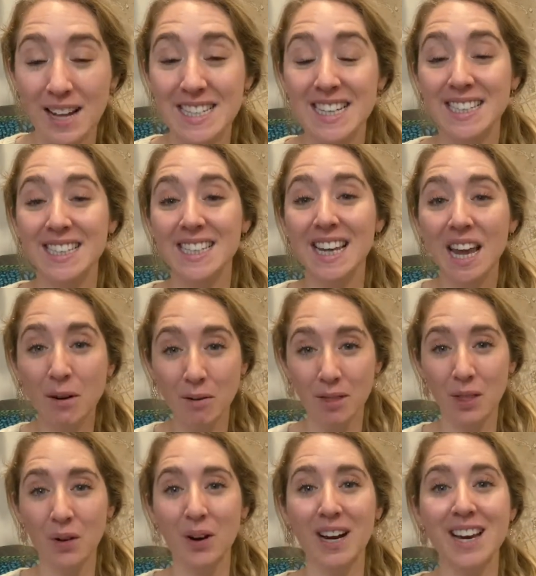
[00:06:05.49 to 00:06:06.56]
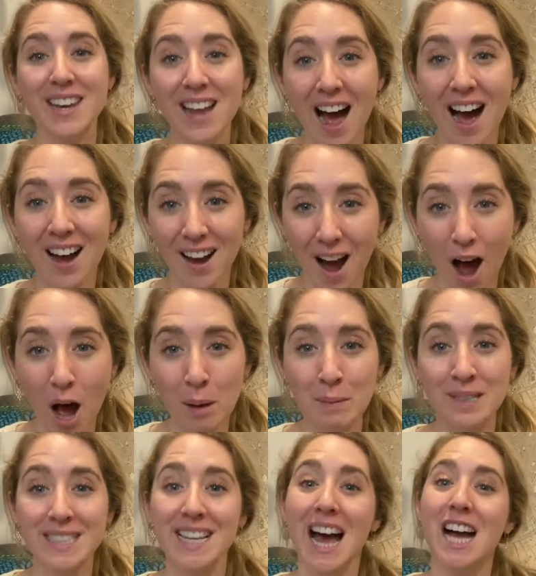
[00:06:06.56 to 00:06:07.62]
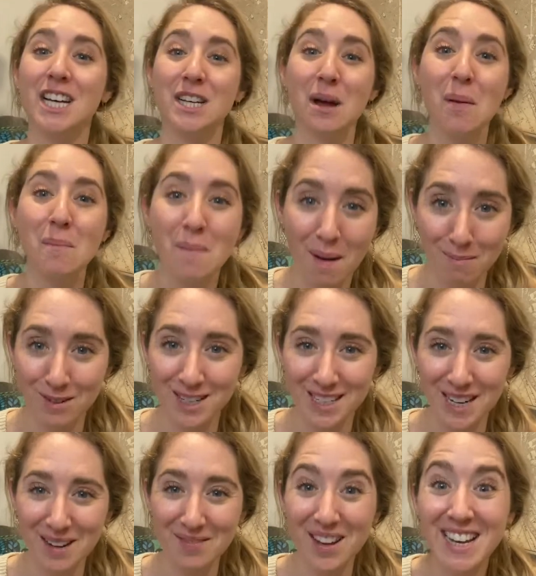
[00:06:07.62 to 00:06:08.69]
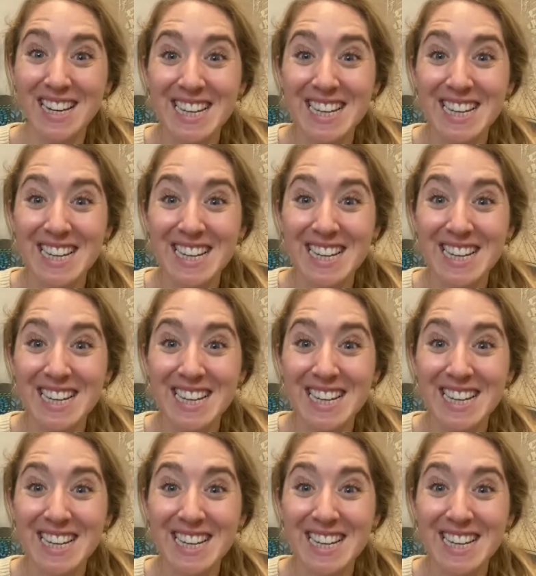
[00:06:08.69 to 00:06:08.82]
it's at singingwithlauren.com/membership.